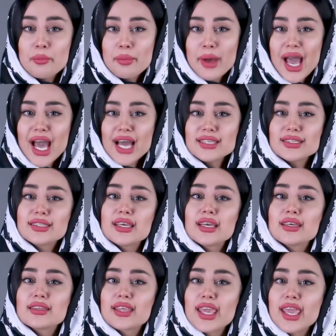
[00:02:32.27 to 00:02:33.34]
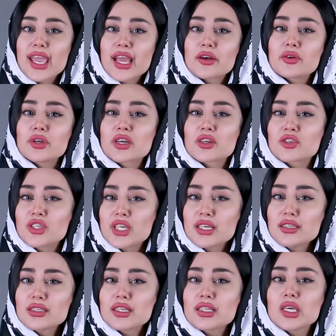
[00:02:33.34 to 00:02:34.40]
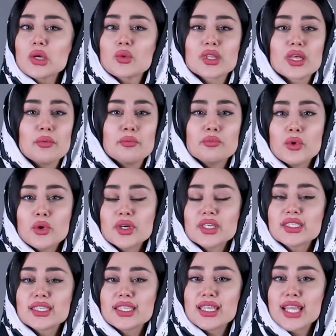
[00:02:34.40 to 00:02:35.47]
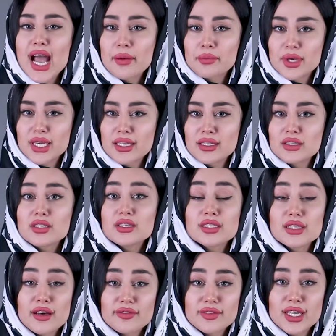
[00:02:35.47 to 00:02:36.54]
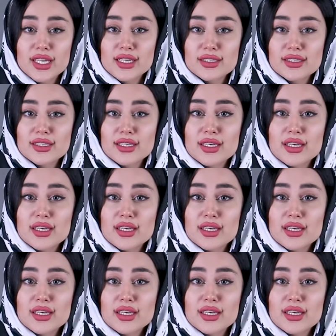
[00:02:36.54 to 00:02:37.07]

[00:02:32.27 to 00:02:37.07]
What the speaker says: pat the area gently with a moist napkin to soften it.